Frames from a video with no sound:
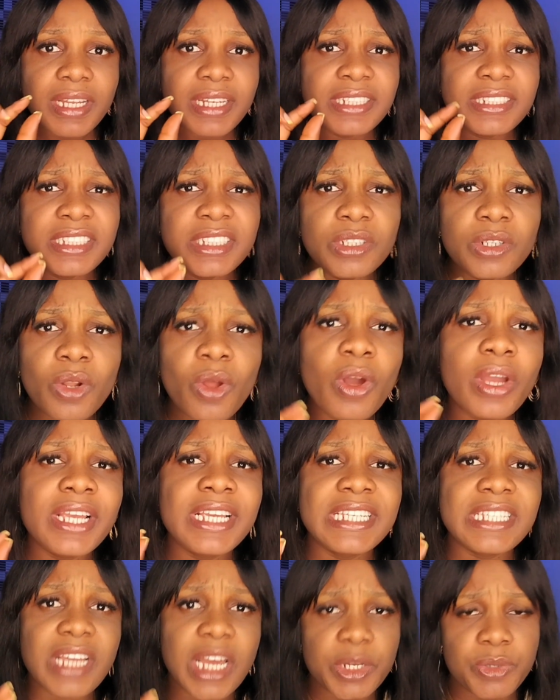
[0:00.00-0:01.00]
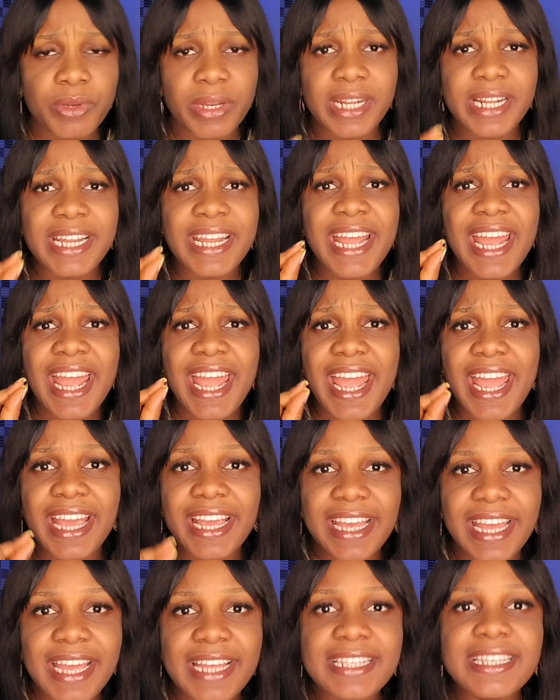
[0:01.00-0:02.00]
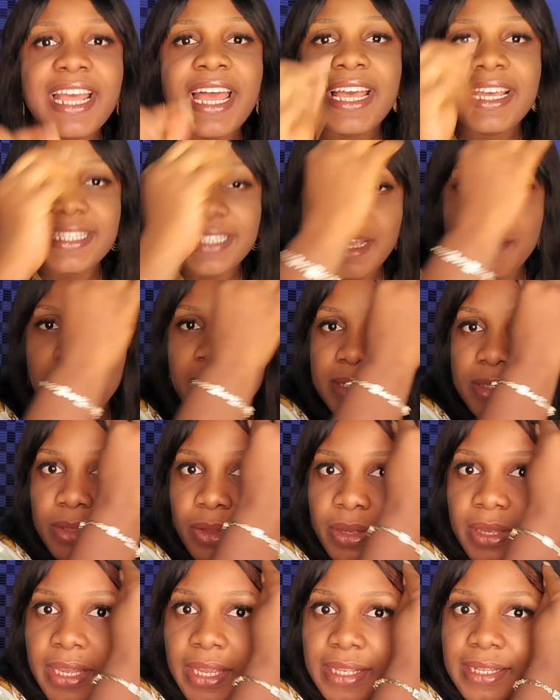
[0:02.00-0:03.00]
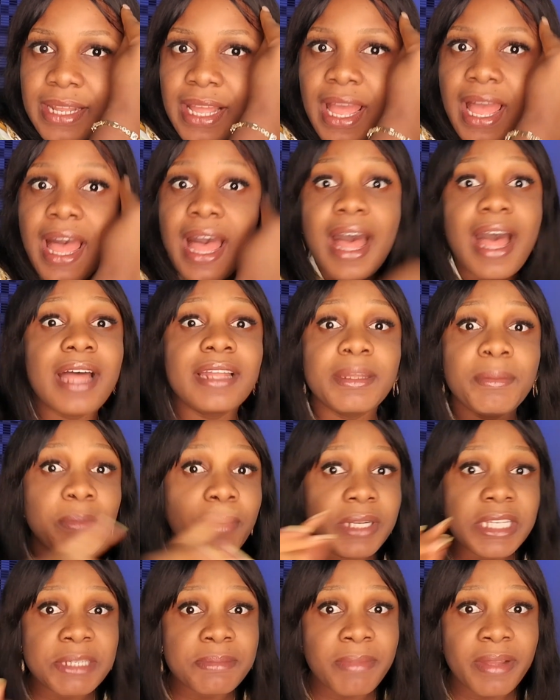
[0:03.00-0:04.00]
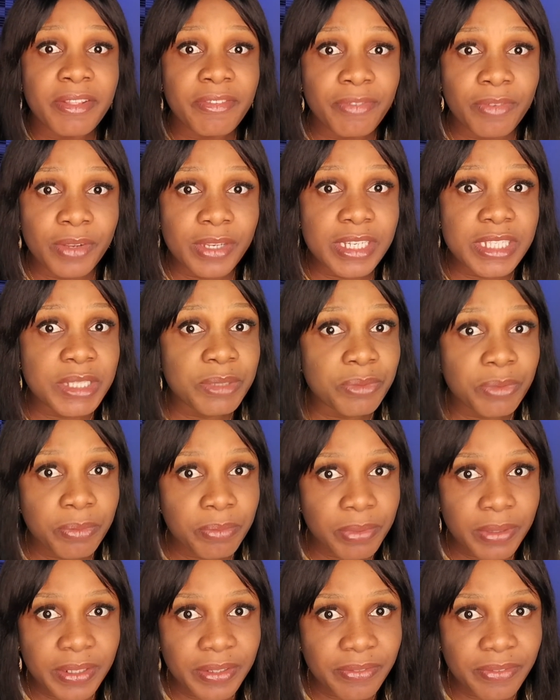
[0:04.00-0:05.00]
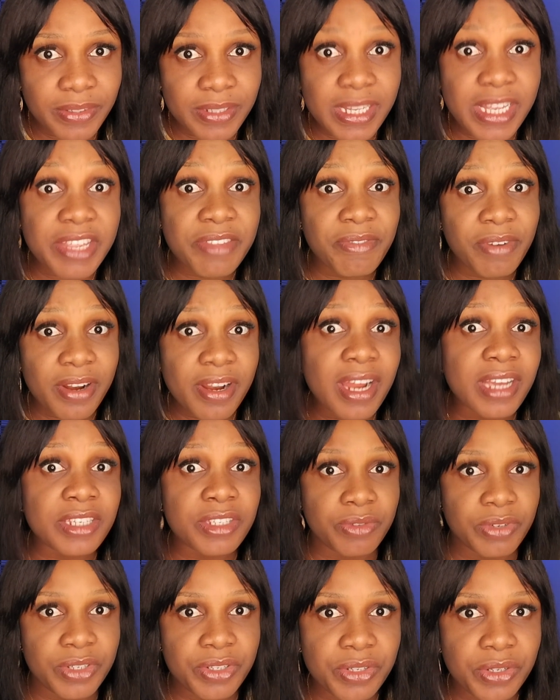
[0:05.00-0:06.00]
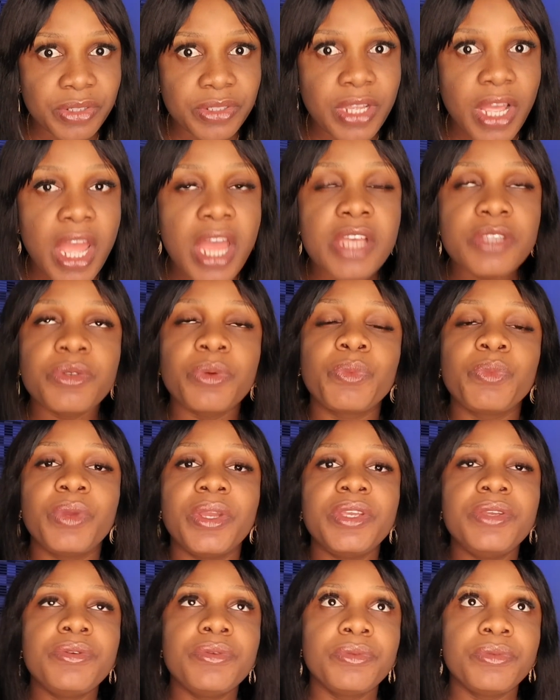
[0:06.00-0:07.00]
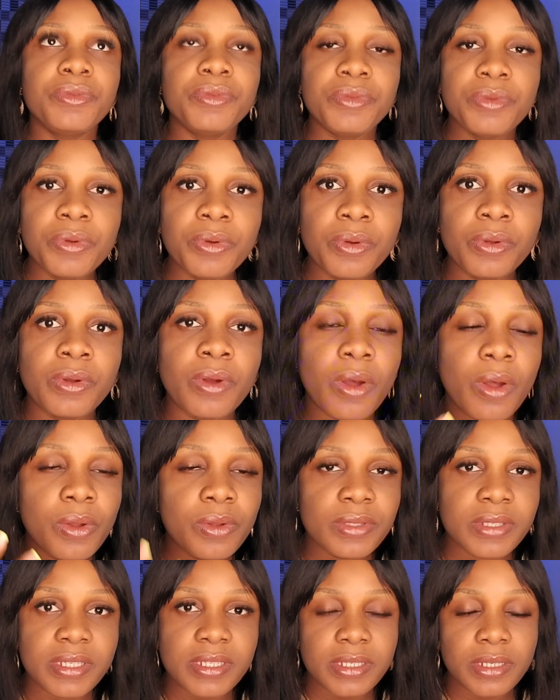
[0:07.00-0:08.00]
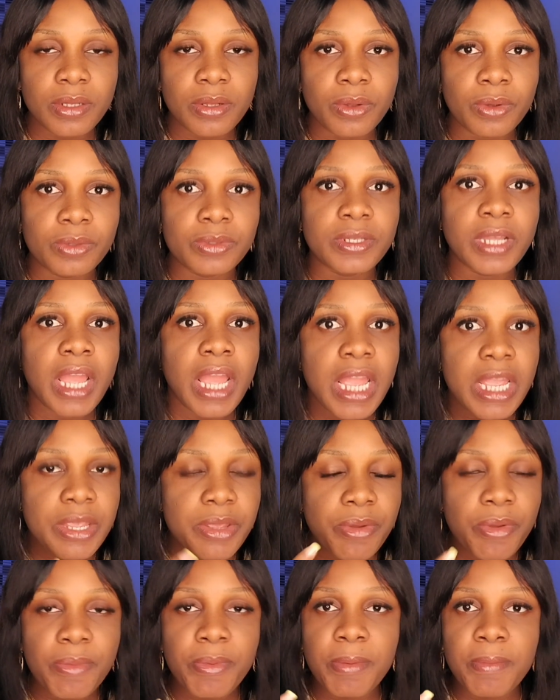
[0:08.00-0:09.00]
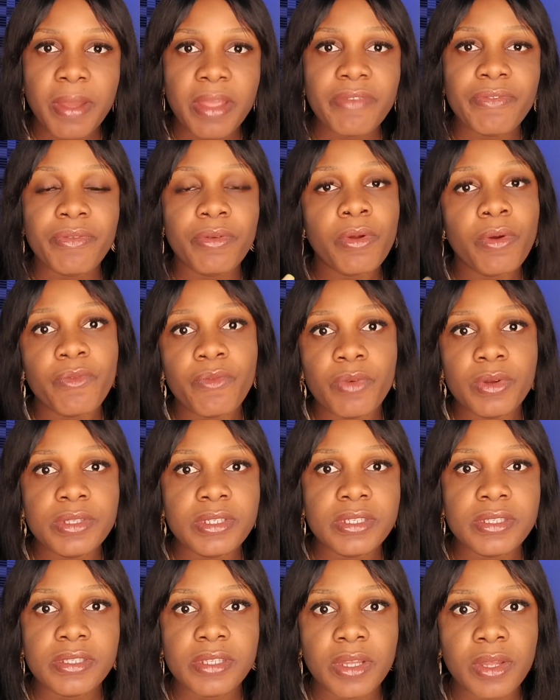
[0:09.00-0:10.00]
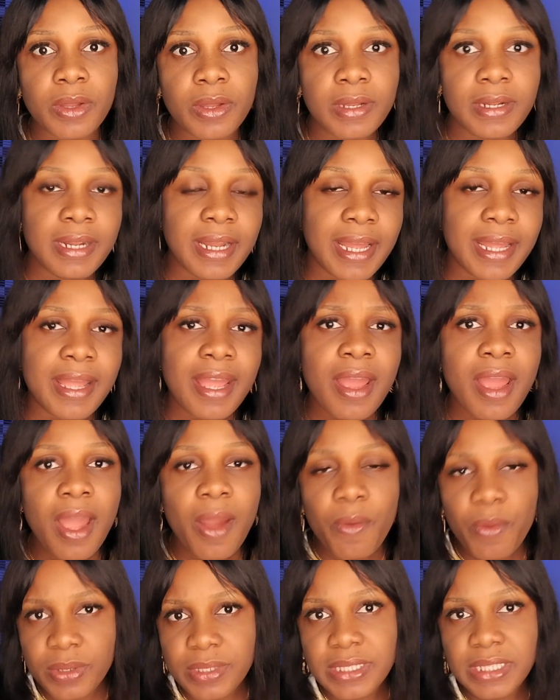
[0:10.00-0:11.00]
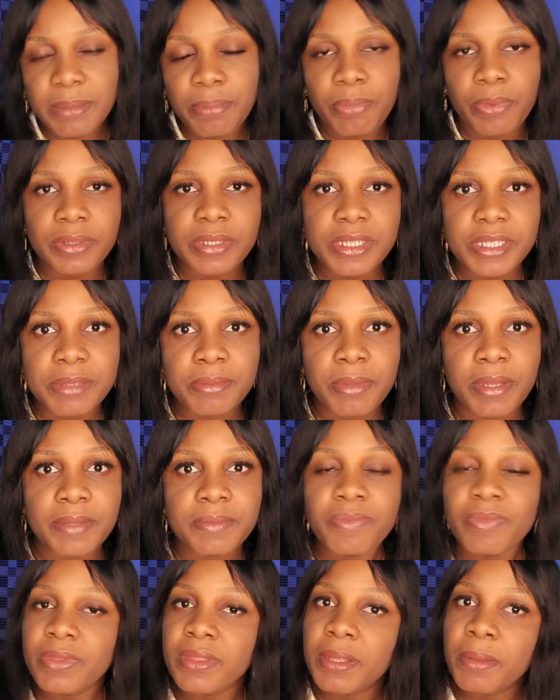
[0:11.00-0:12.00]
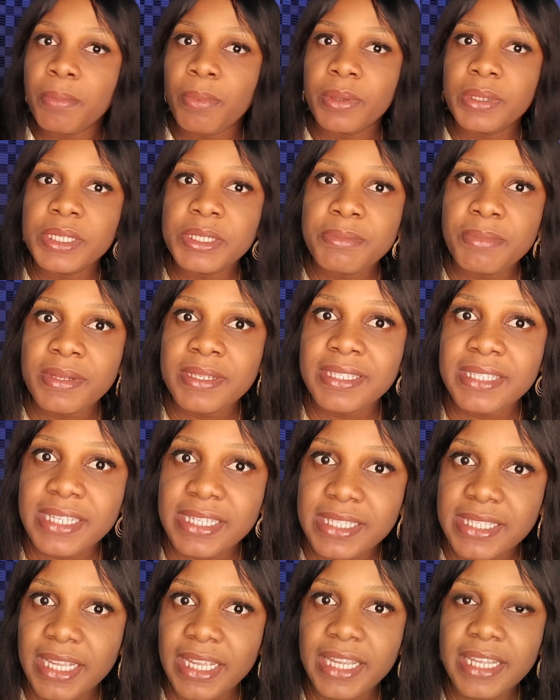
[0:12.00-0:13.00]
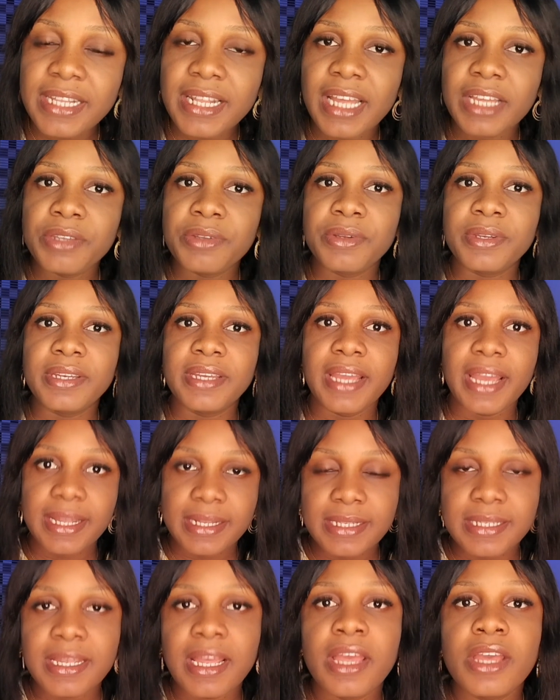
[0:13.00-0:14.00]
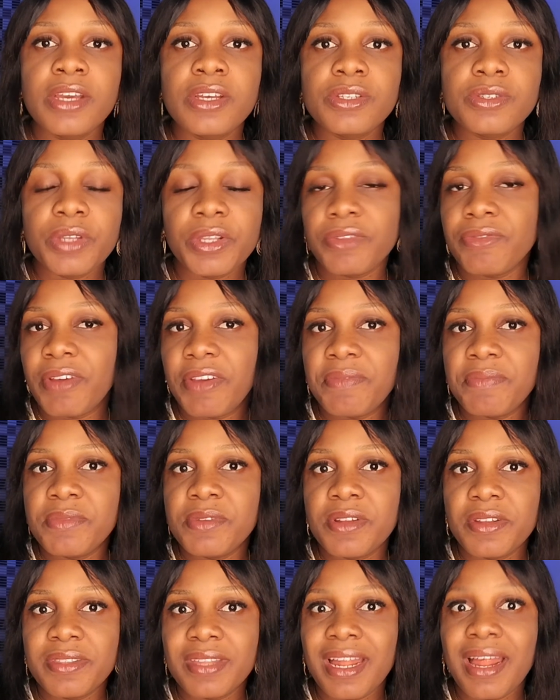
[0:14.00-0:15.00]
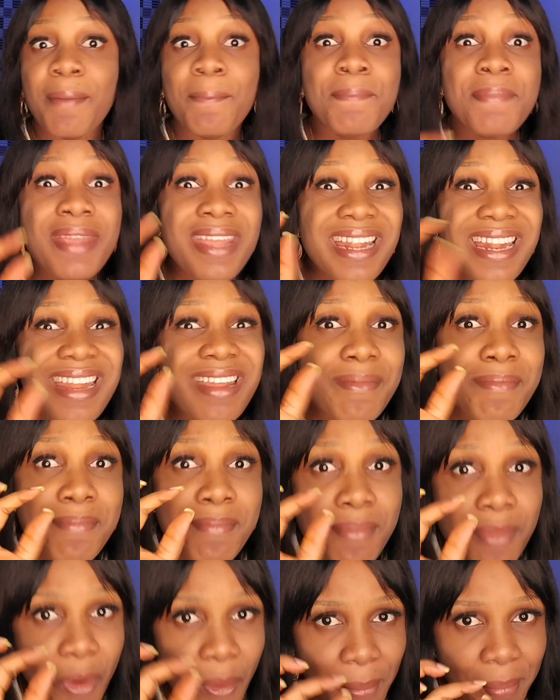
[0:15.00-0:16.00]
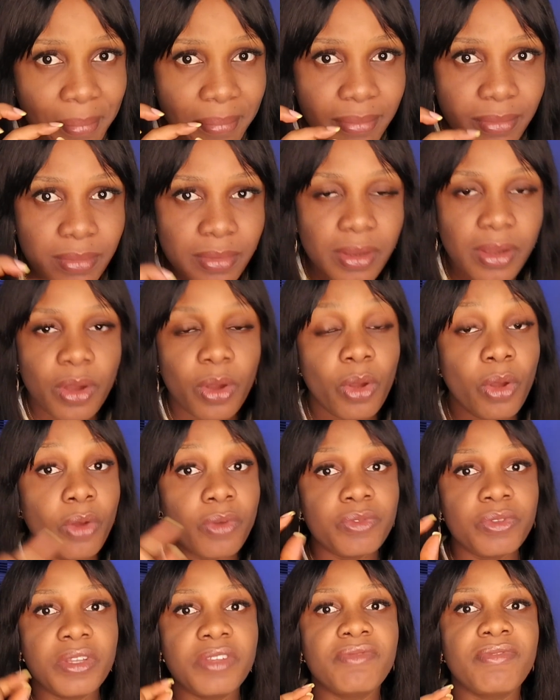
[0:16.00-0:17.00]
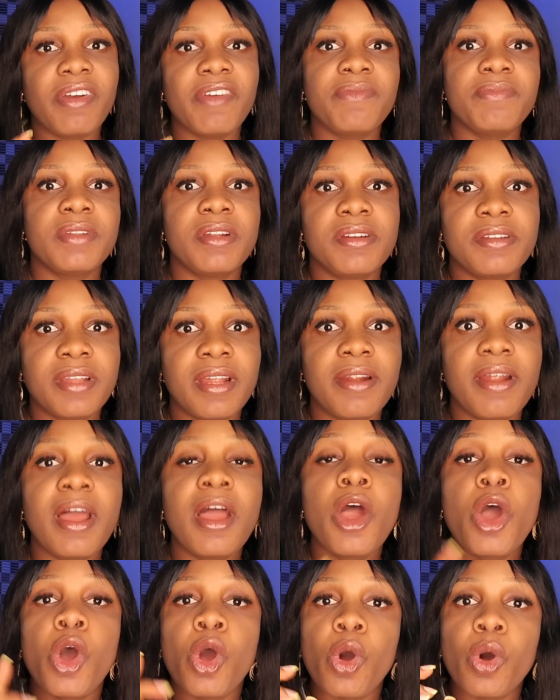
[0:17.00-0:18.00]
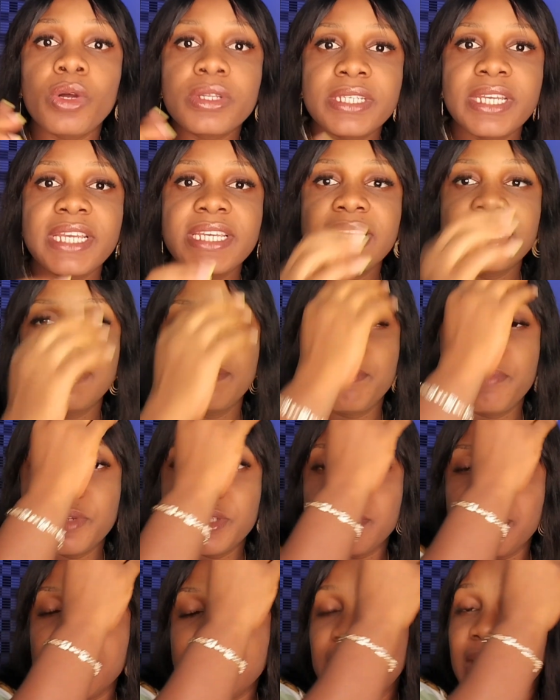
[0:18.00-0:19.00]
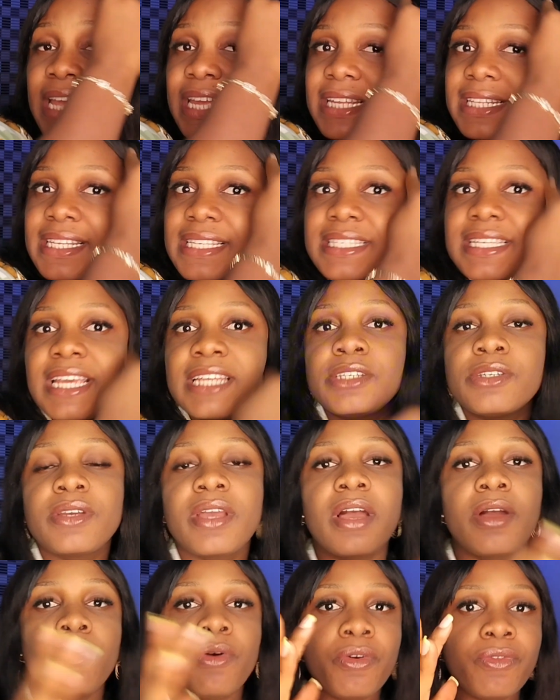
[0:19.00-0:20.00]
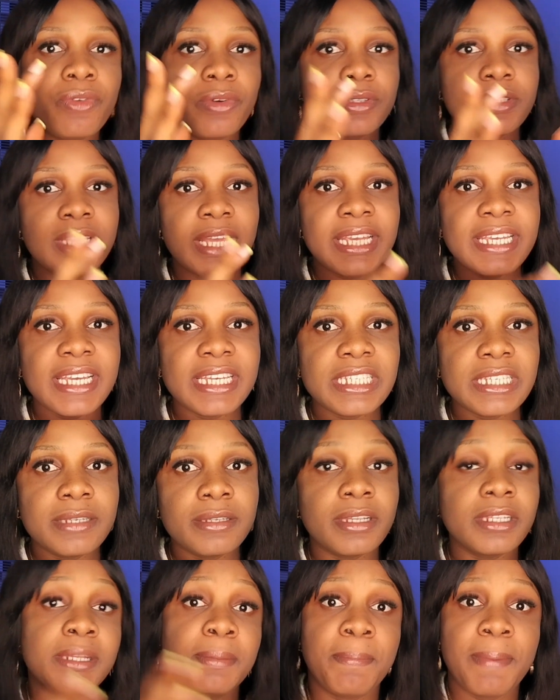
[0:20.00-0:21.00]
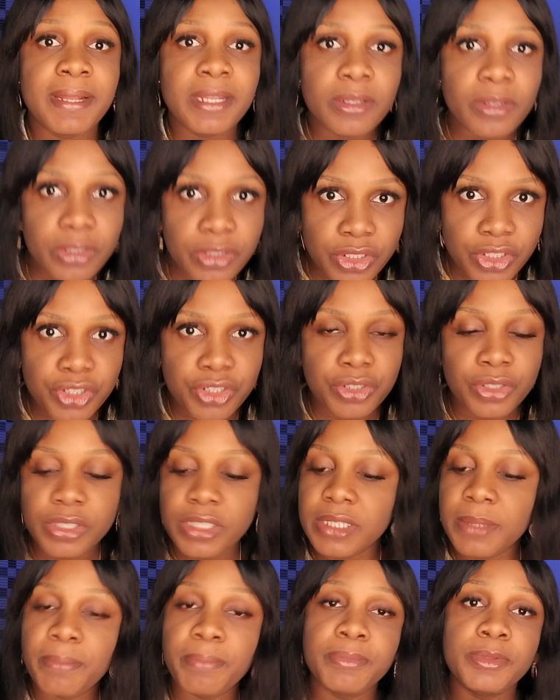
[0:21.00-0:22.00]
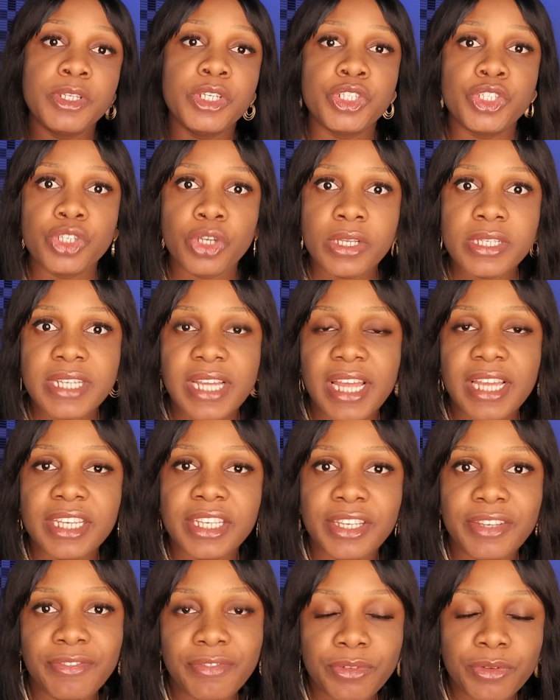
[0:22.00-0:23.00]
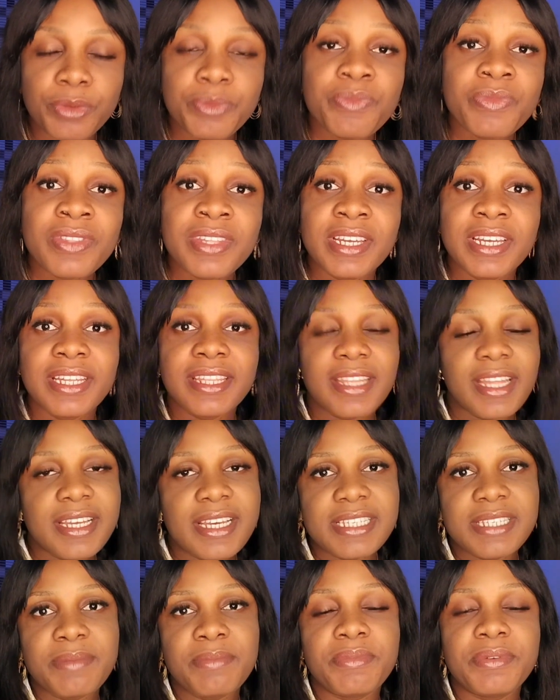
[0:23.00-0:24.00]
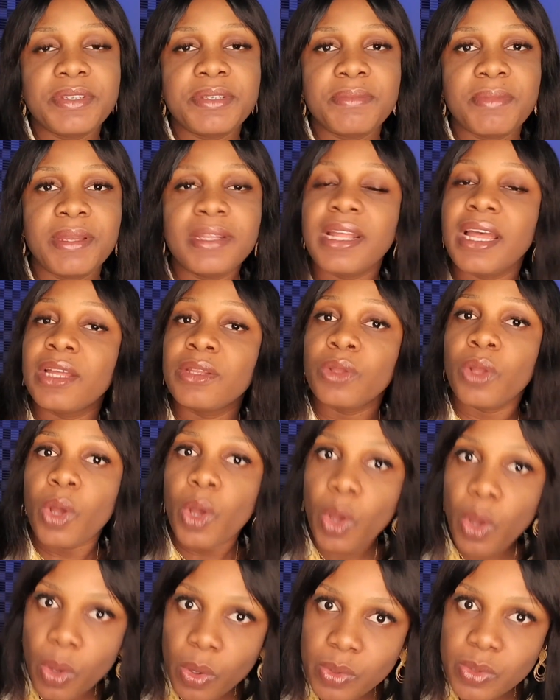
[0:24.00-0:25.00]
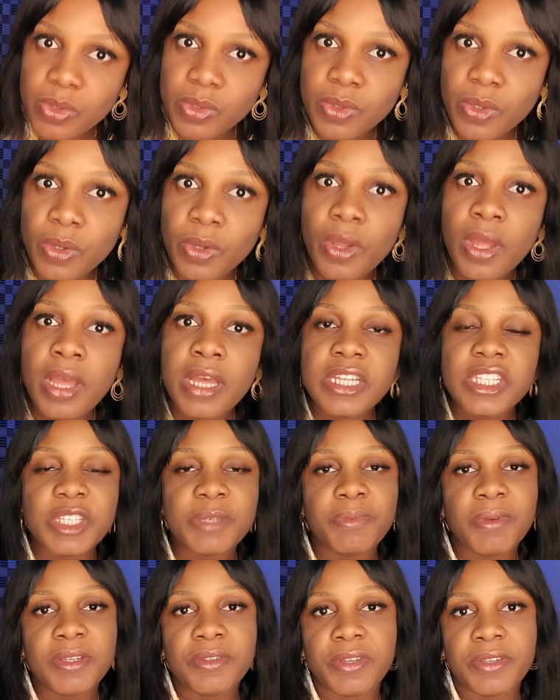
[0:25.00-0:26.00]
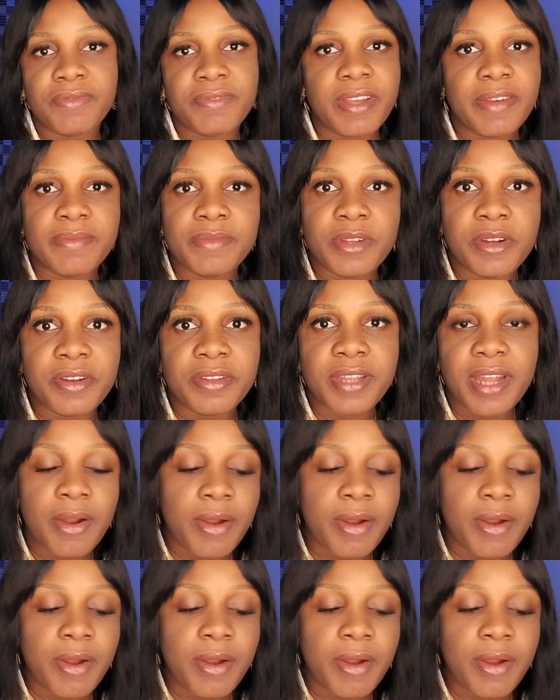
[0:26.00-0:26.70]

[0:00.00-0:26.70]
The law is actually against cyberstalking, and the punishment for it, you won't believe it, is very outrageous. So when you know all these laws, you will be mindful of what you say online. And what is the punishment? The punishment is either you get 25 million naira minimum, or 25 million naira, or 10 years imprisonment. In this case, you can go for 10 years depending on the judge. The judge can give you 10 years imprisonment and also to pay 25 million